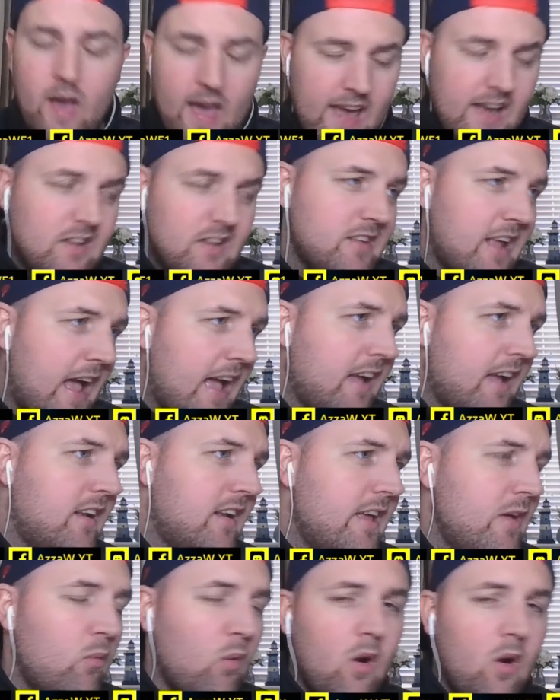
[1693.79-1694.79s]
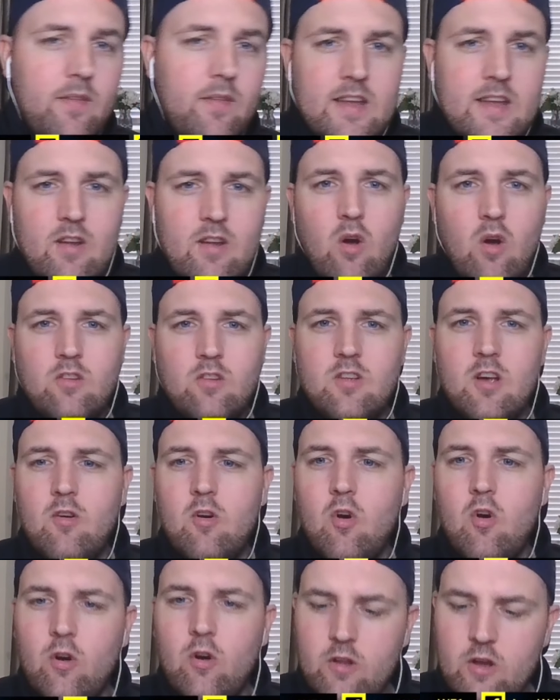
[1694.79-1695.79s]
Exactly what the doctor
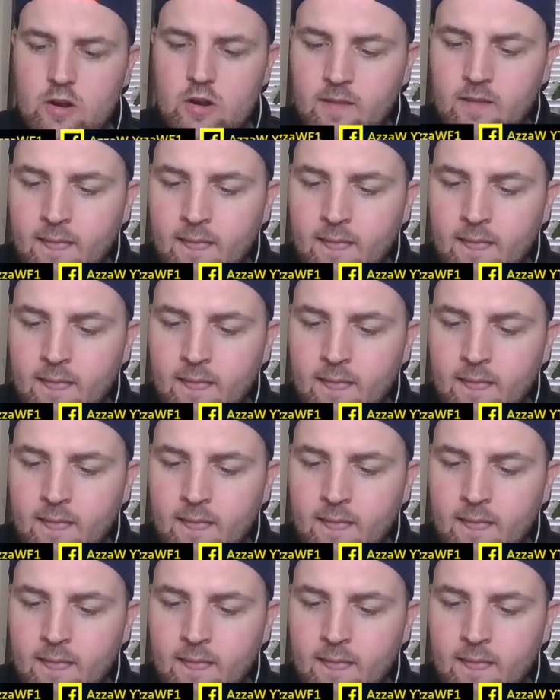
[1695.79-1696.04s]
ordered